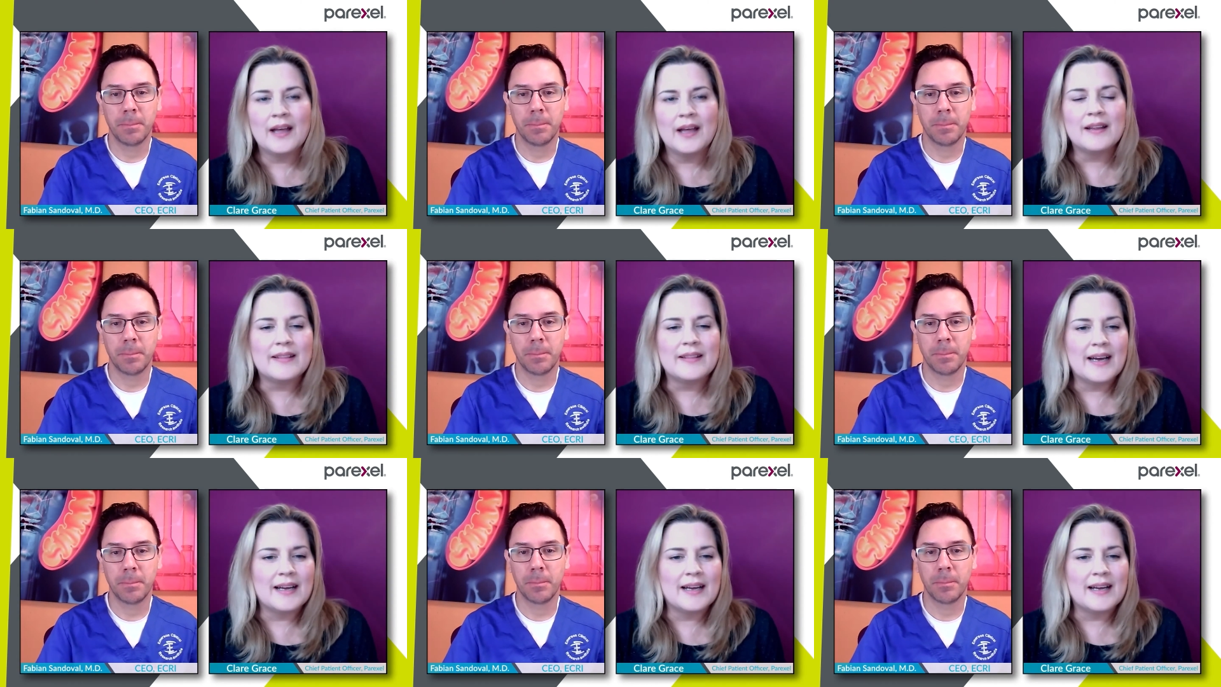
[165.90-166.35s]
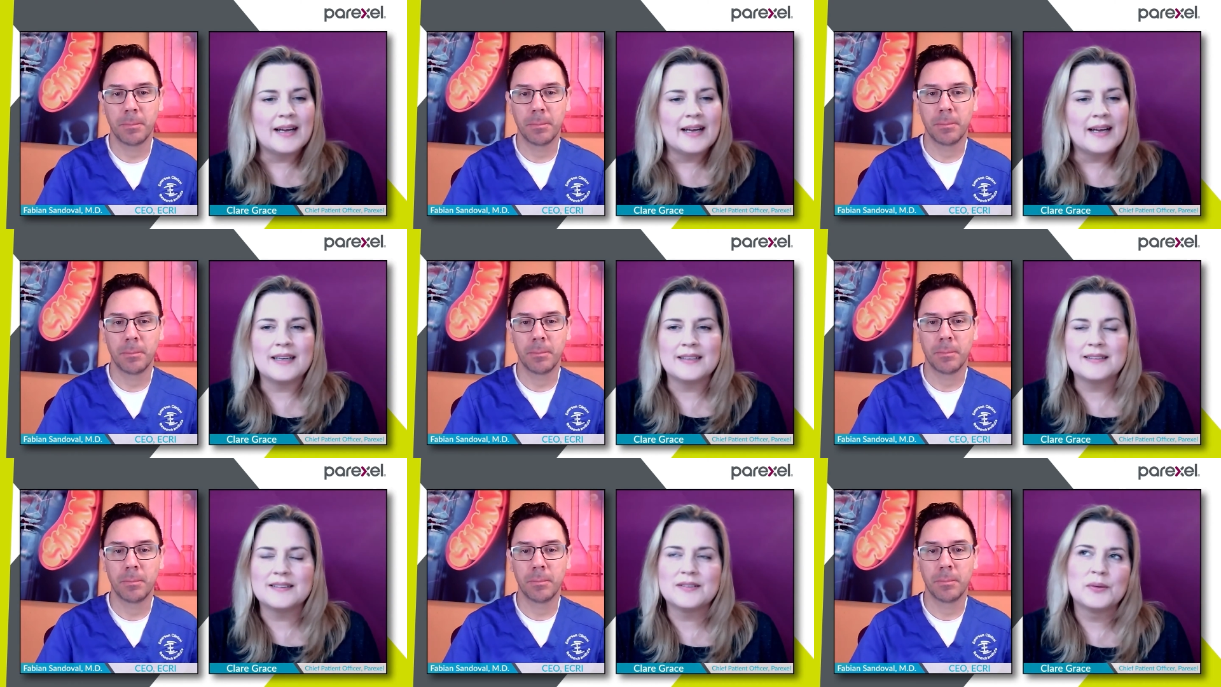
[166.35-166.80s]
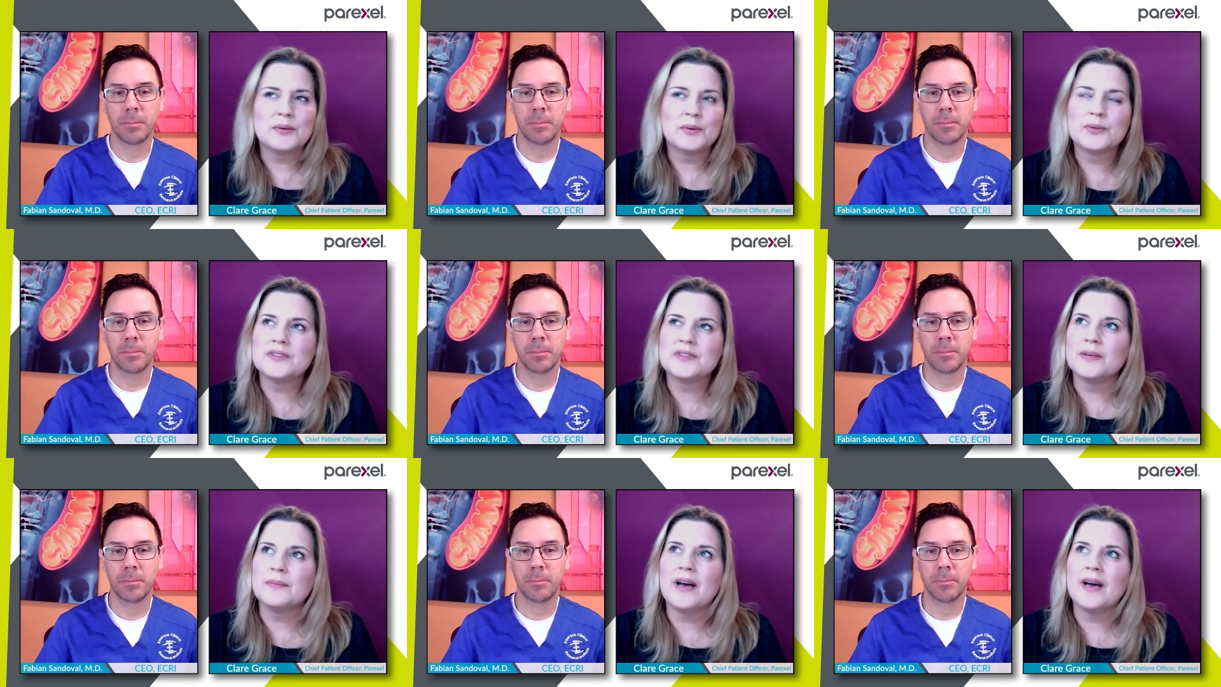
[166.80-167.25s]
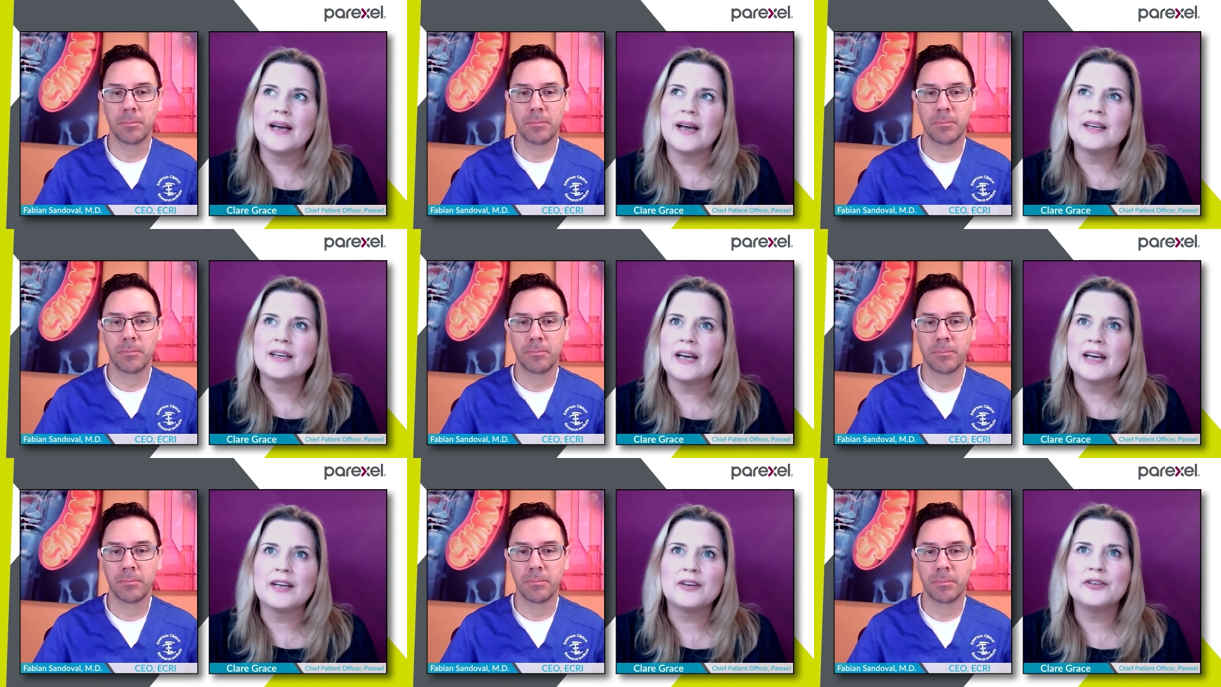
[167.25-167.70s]
Speaker 1: that that's awesome. I,
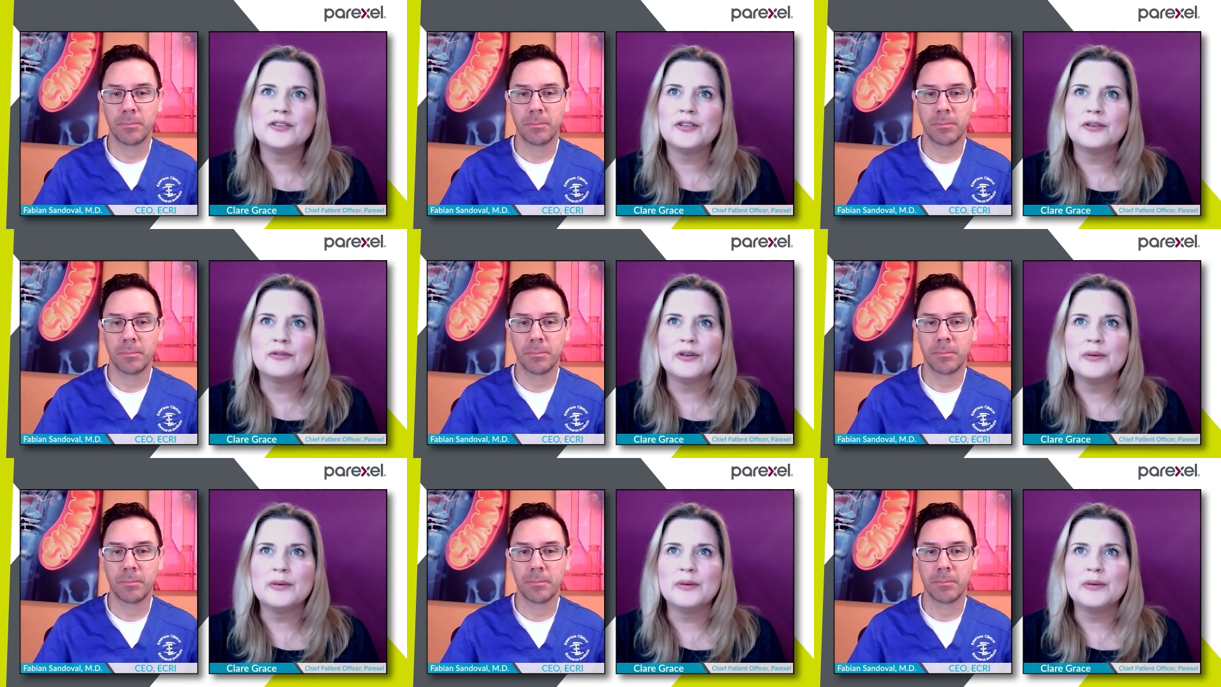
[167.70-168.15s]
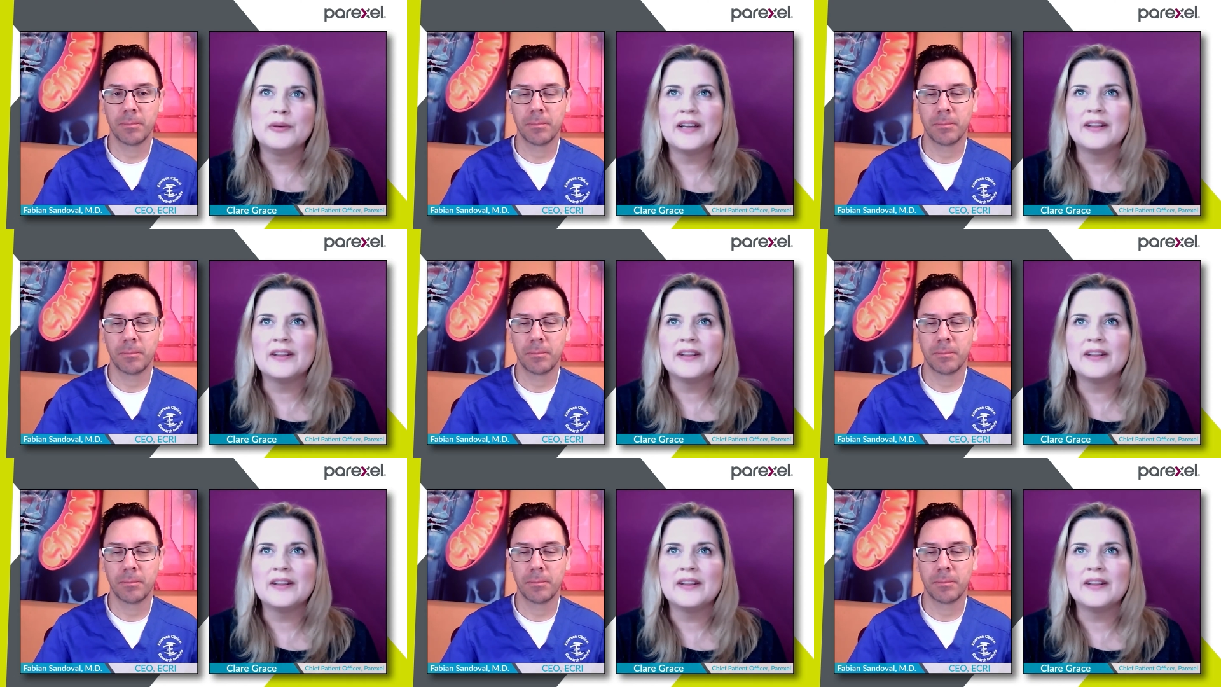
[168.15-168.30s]
I couldn't agree more.